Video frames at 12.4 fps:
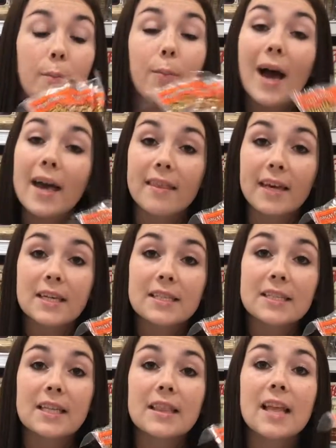buy this,
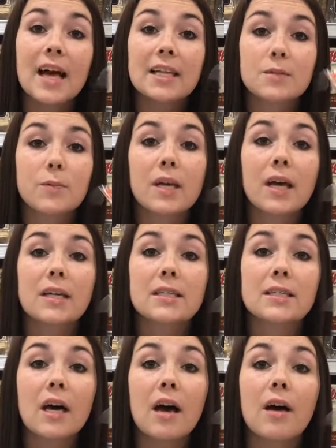and that's
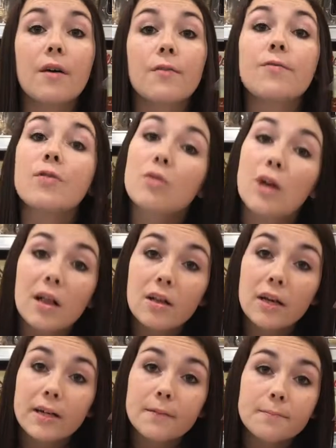because of food
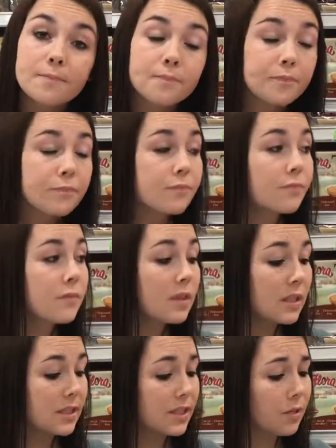coloring.
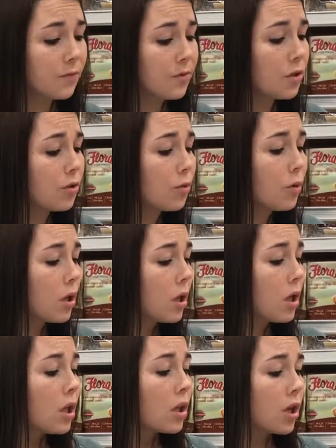So if you
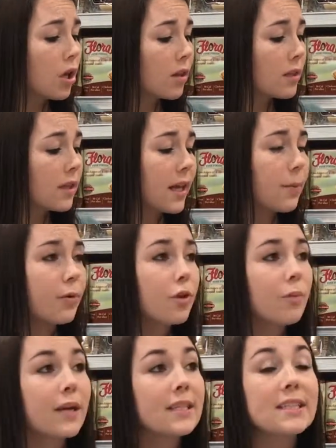look on the label,
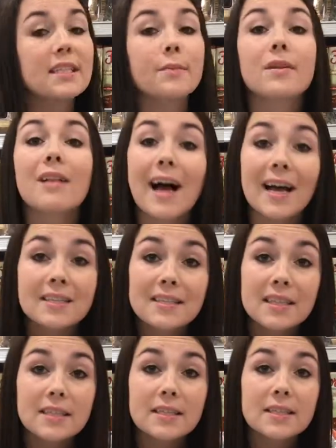you might see
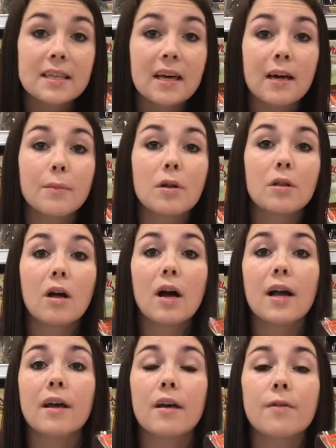molasses. A
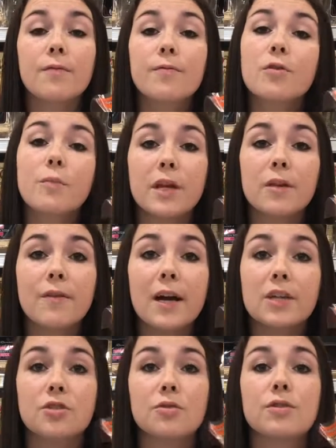lot of food
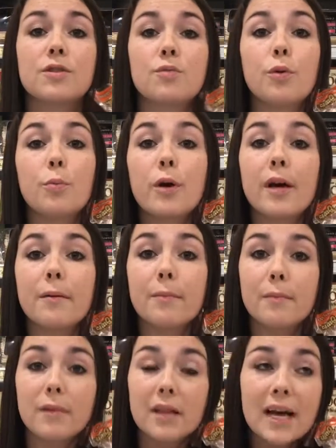manufacturers will put
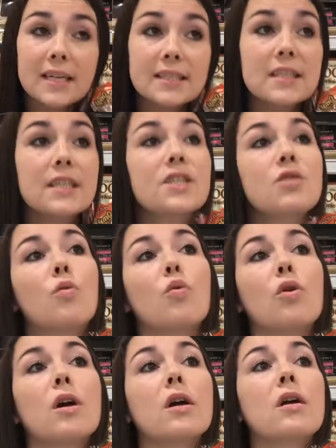molasses
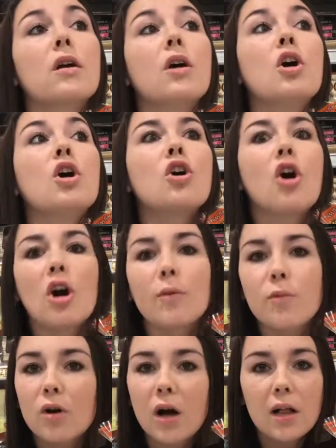or
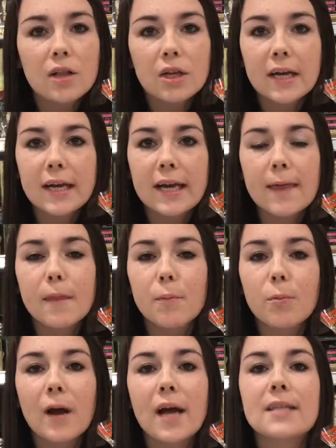caramel coloring in the
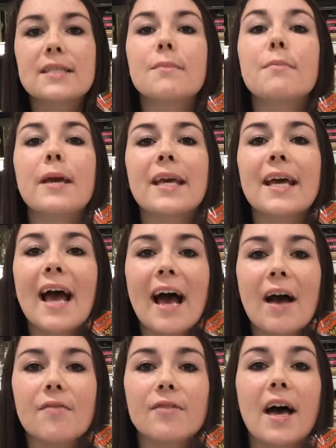bread to make it
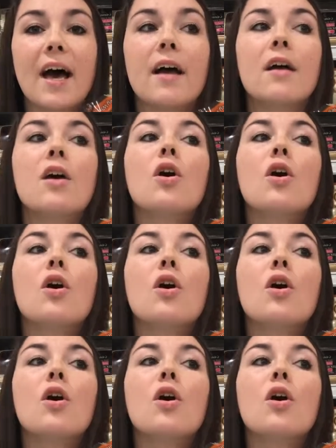have that